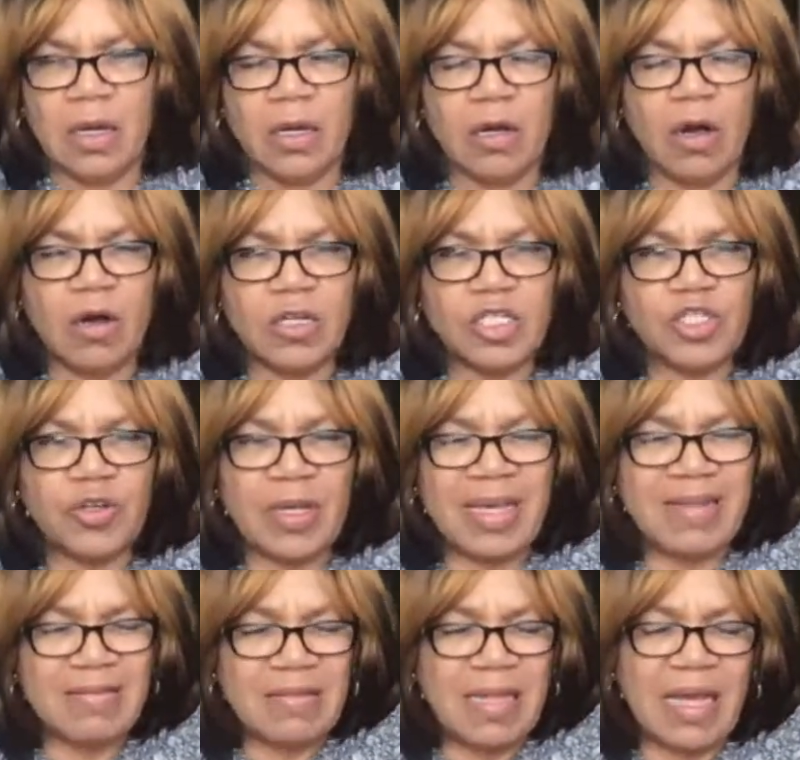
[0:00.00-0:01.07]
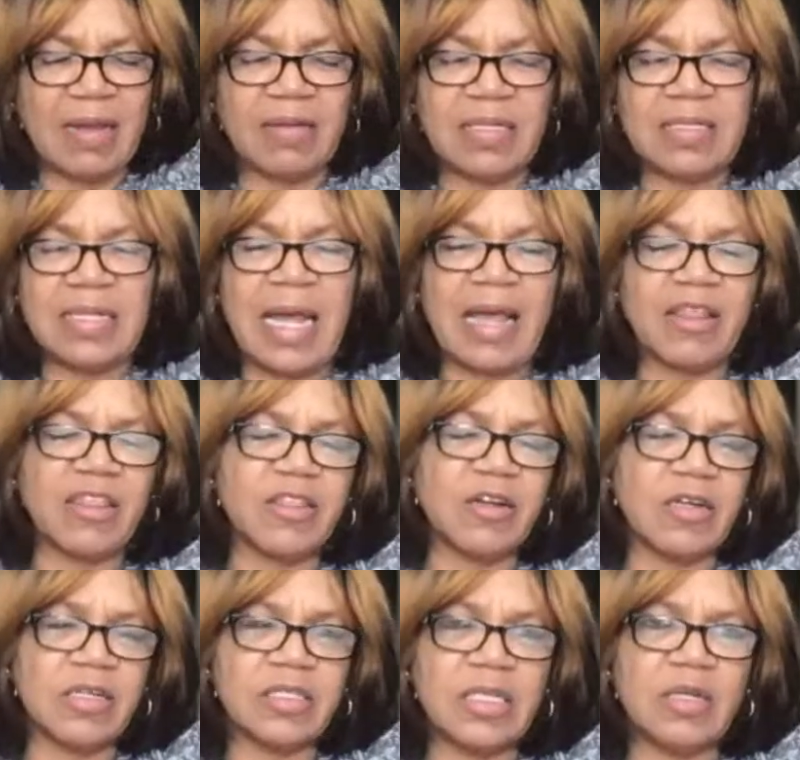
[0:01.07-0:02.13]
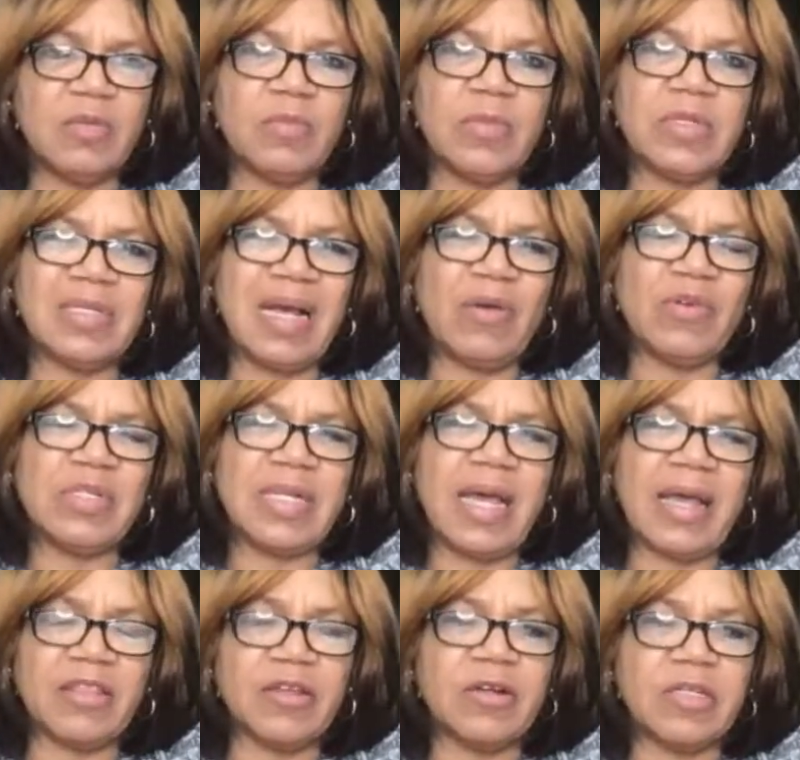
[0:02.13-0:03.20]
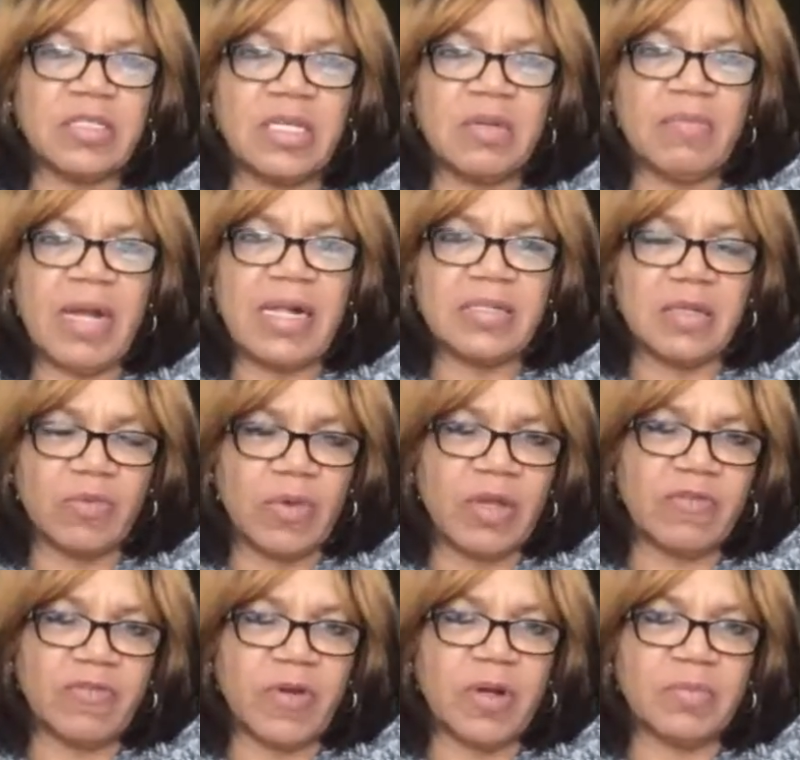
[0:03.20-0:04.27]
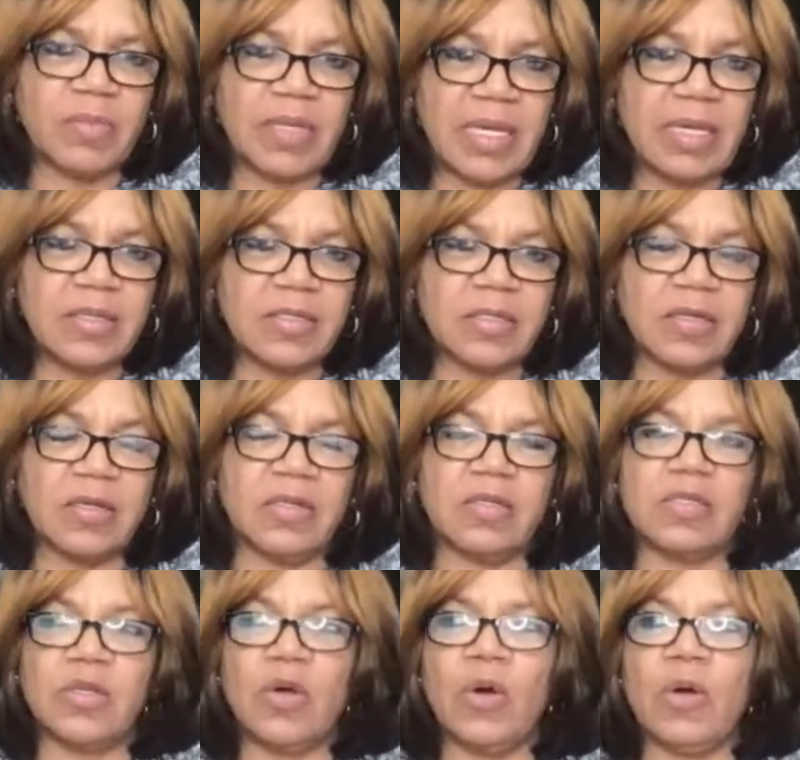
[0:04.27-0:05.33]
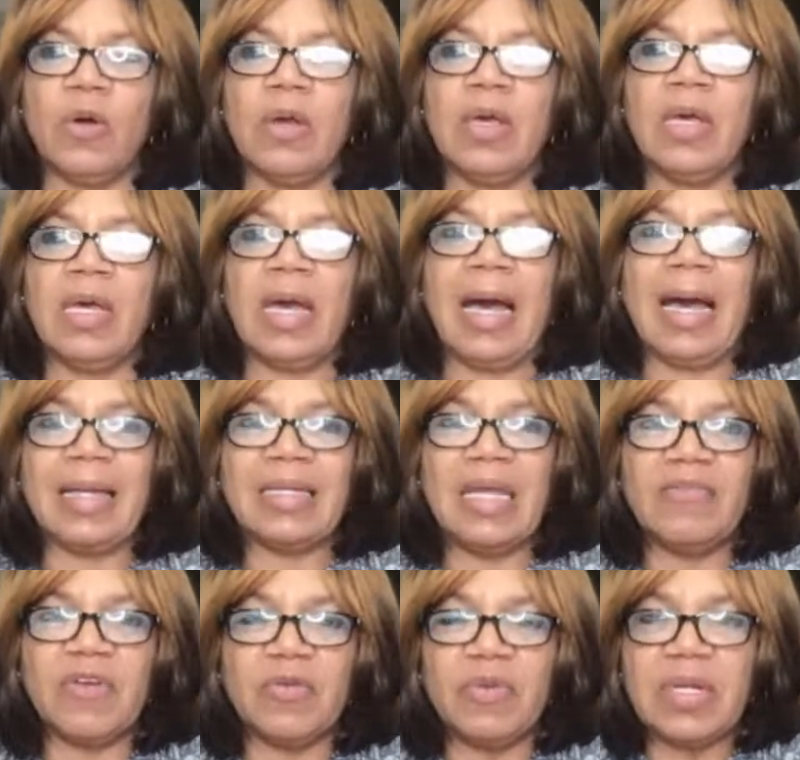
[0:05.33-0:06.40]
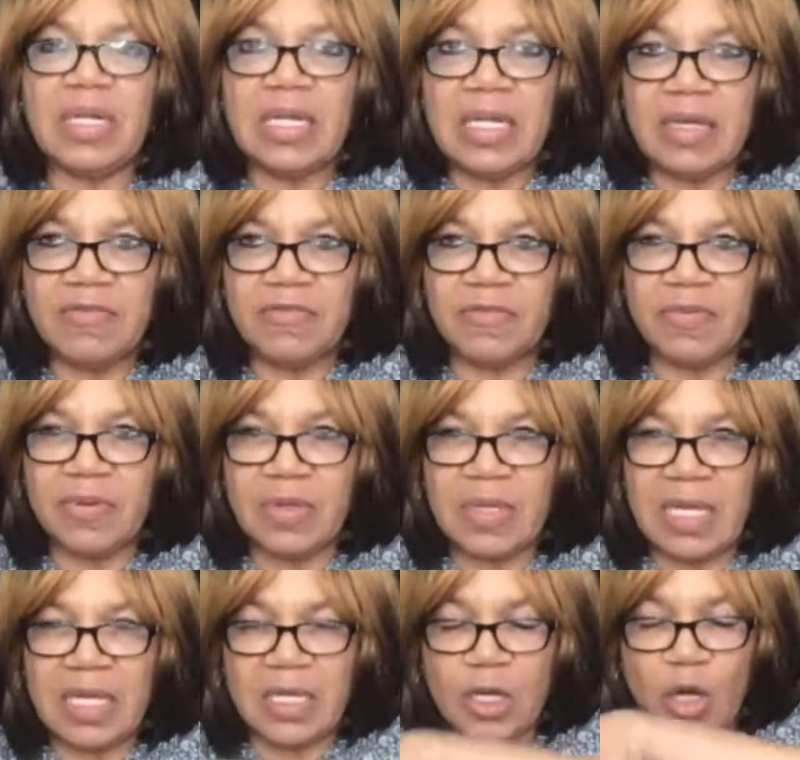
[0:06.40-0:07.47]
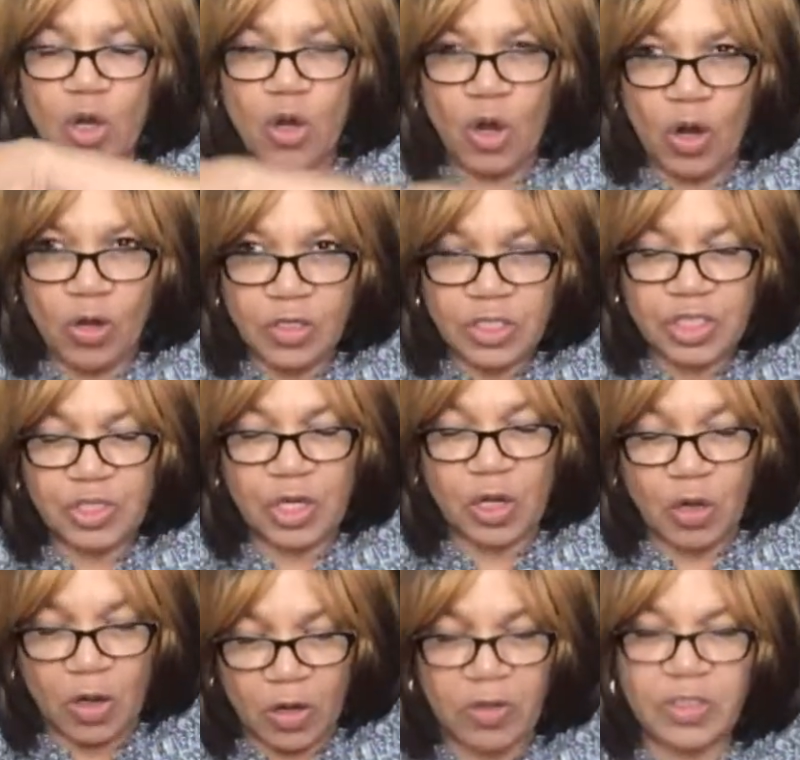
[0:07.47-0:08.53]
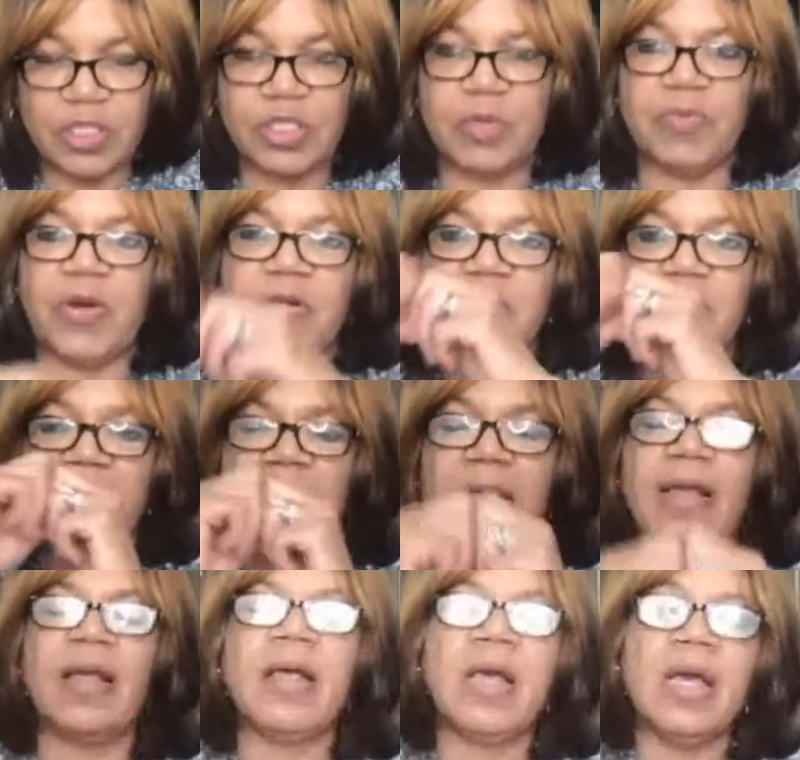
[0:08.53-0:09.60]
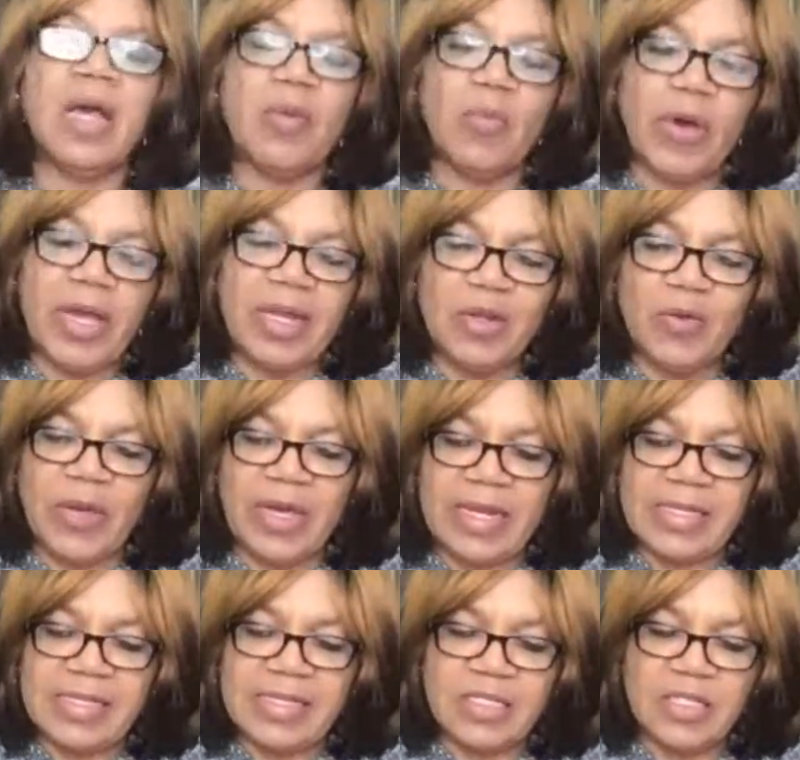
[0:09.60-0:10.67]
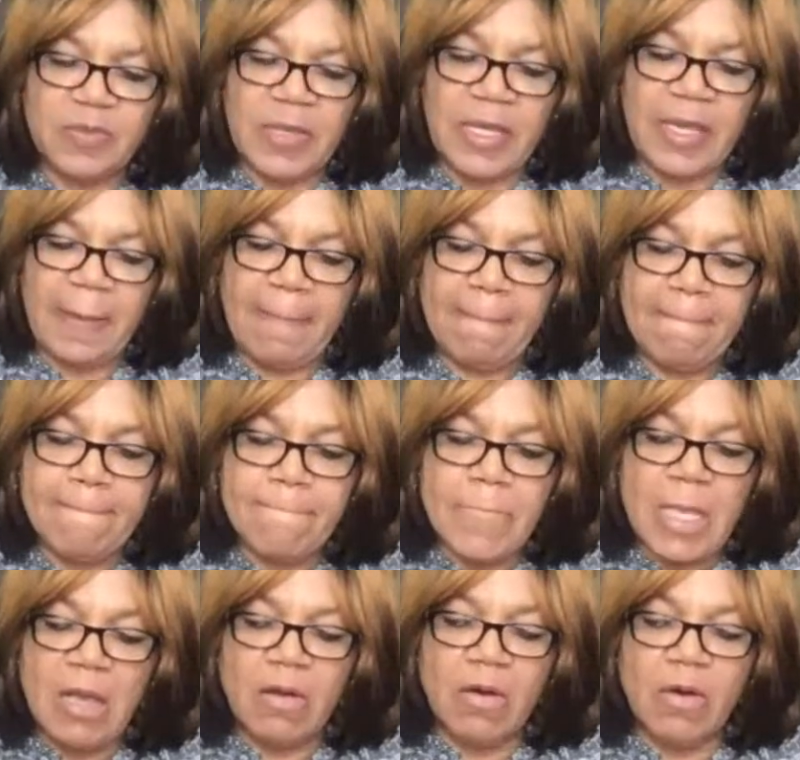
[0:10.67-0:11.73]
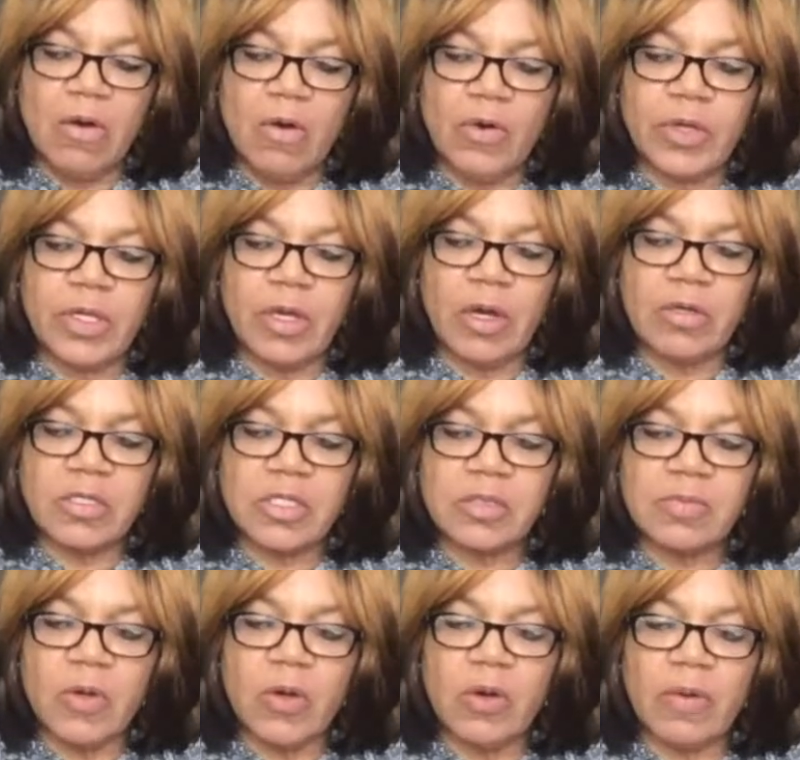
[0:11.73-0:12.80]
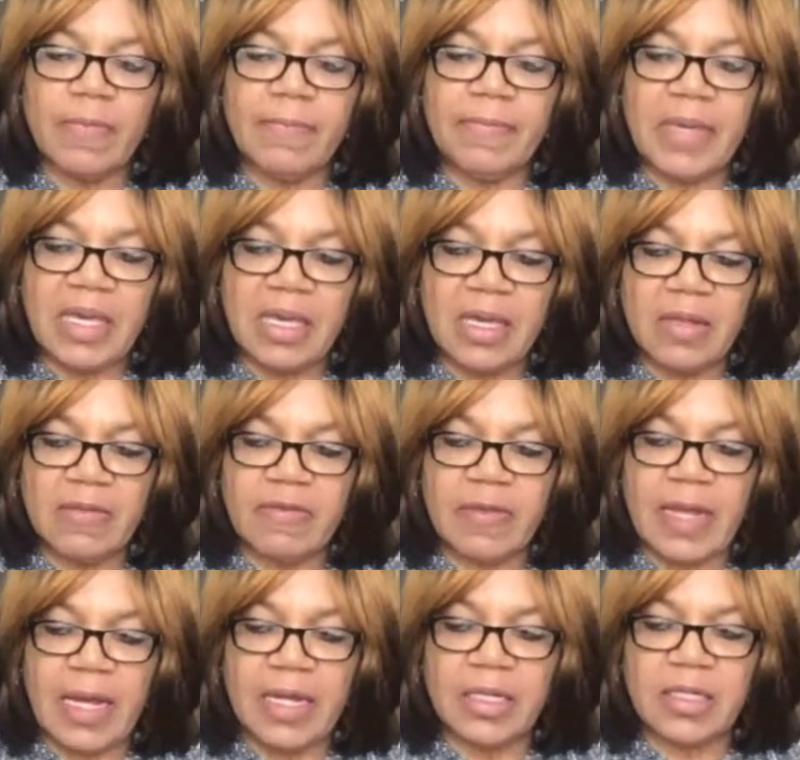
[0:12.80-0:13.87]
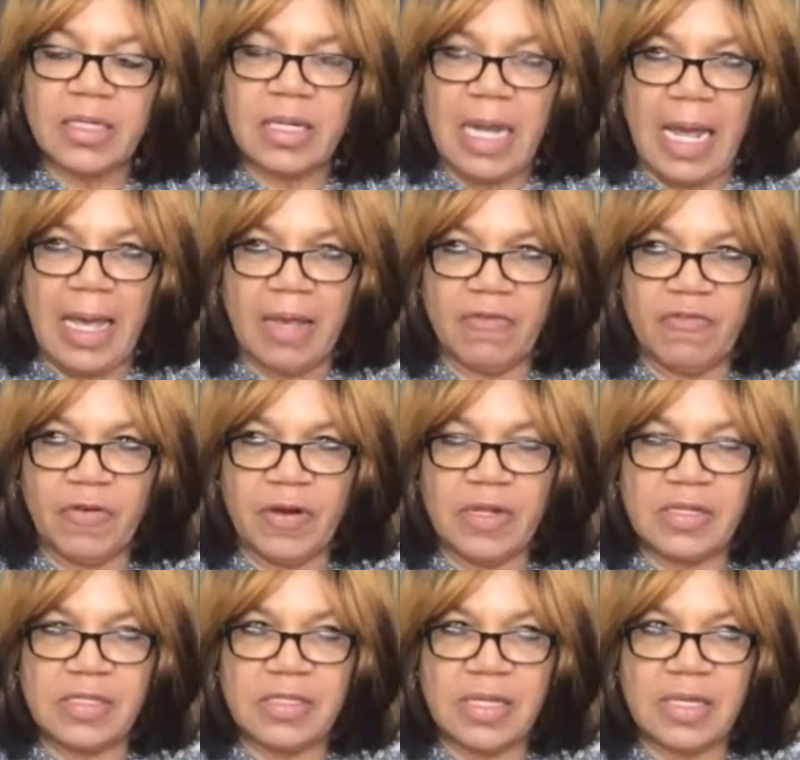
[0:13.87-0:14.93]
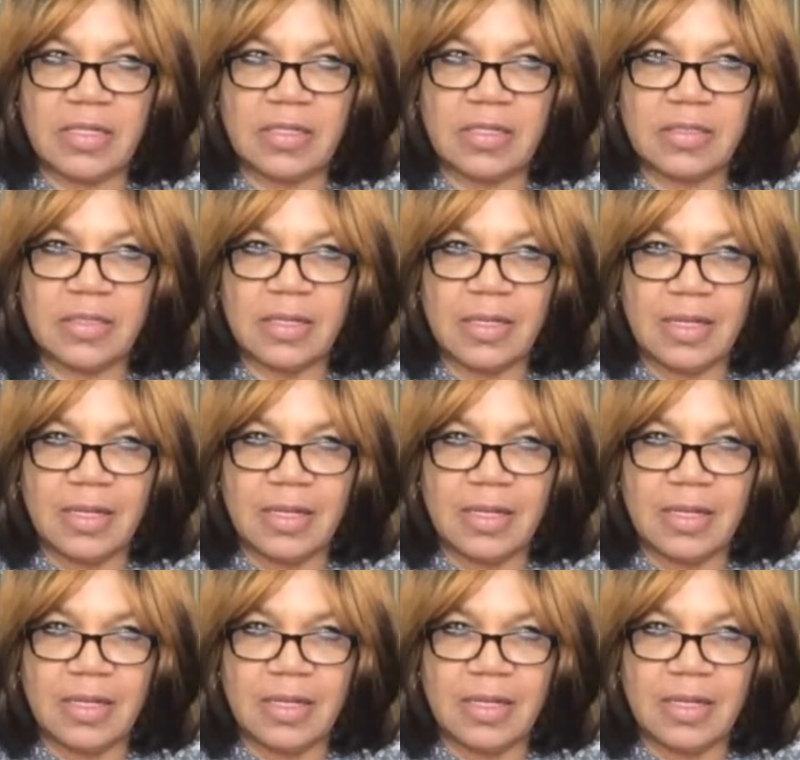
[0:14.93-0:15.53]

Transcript: country in depth. It's like 13 miles away from Kingston. So I never really lived in the country per se. But anyway, they said to me, oh, young smoke means that, like, for instance,